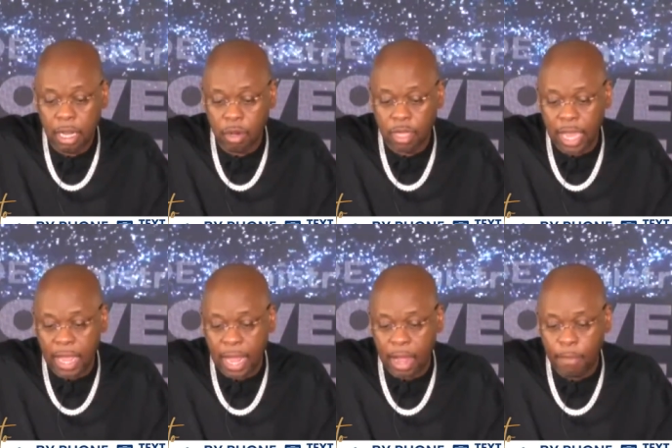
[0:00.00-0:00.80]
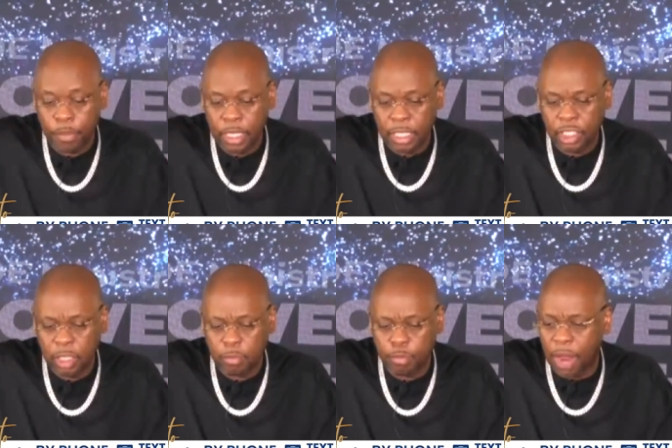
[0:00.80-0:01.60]
Okay, let's
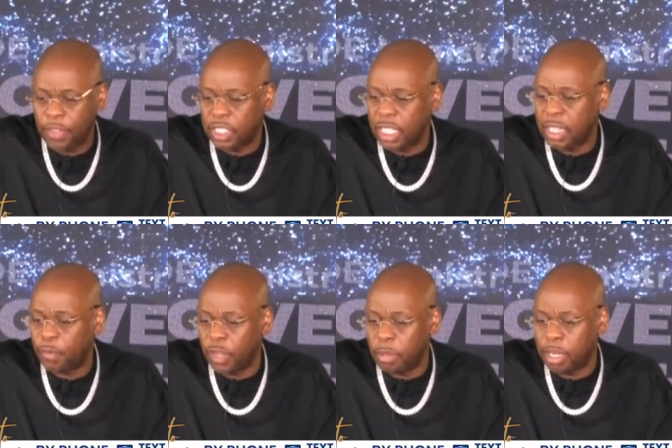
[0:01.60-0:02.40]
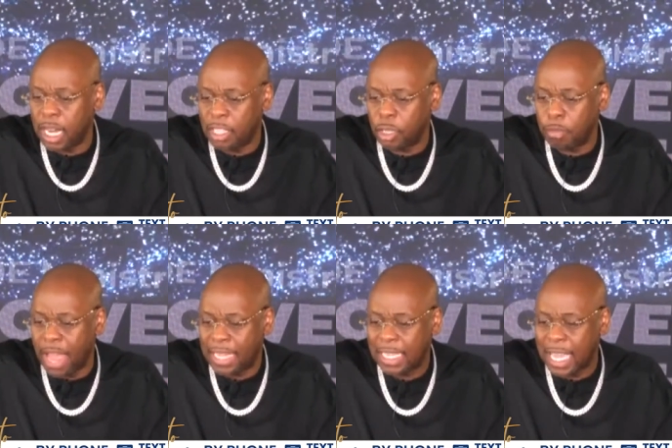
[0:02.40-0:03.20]
see. Prophet Cindy Philemon, are you
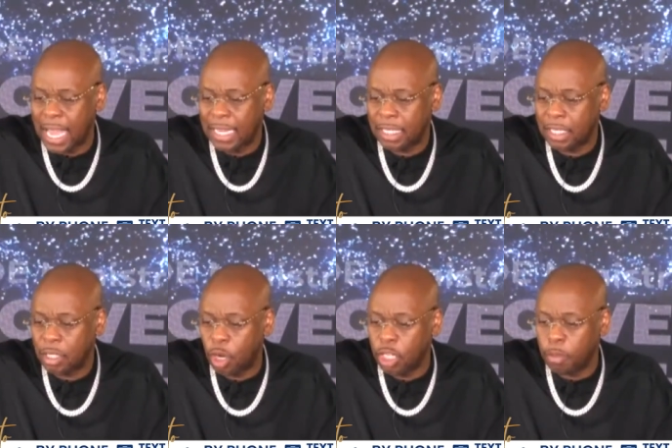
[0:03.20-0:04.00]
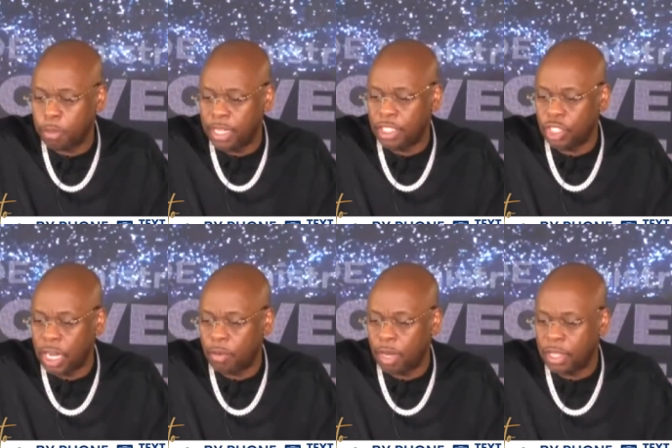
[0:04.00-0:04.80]
back yet? Are you present
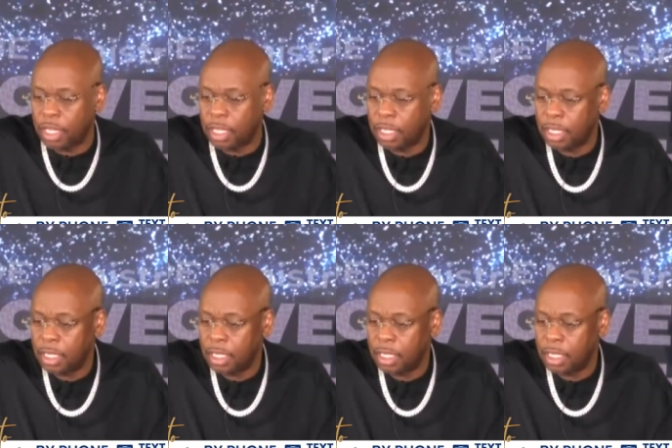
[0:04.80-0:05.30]
yet, rather?